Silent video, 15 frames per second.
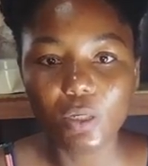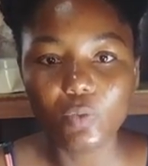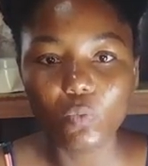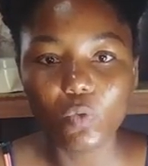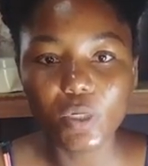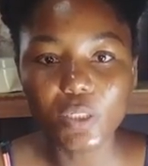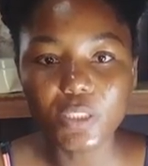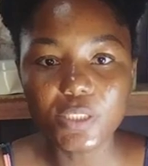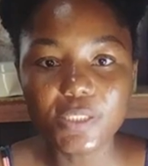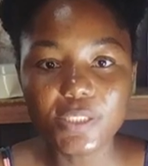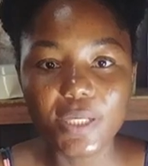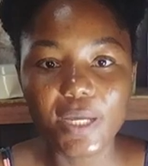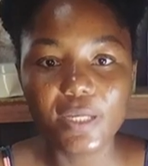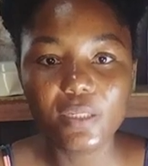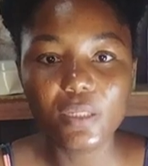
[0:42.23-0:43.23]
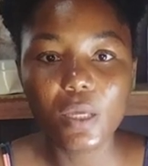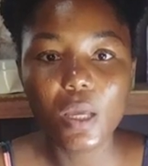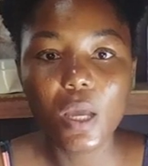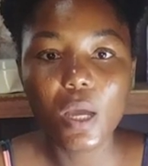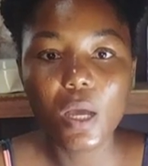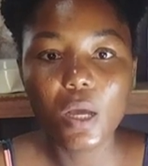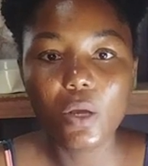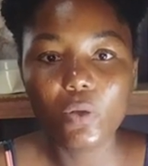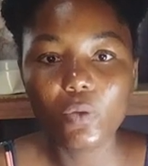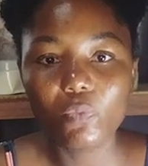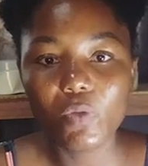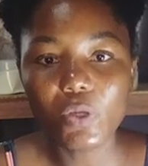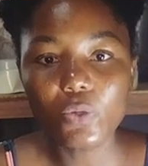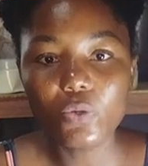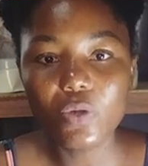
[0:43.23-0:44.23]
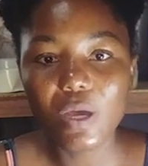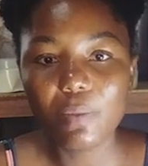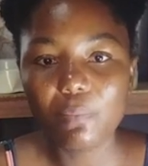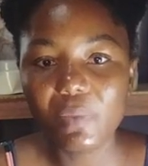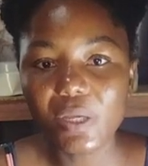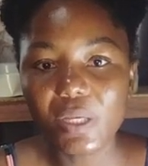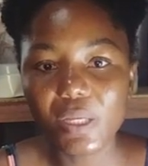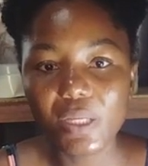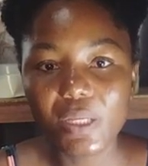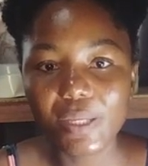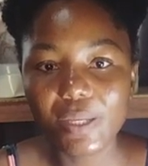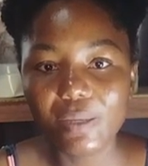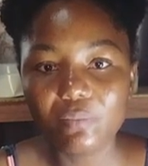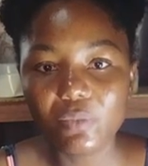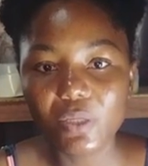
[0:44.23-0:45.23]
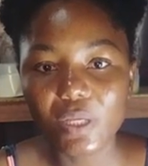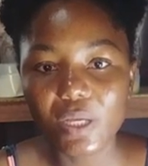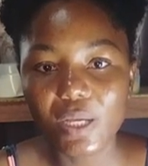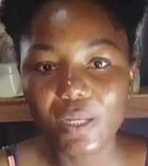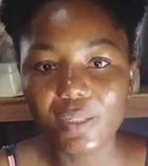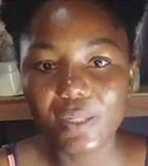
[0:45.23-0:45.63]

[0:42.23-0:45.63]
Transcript: One is sign when you are making chemical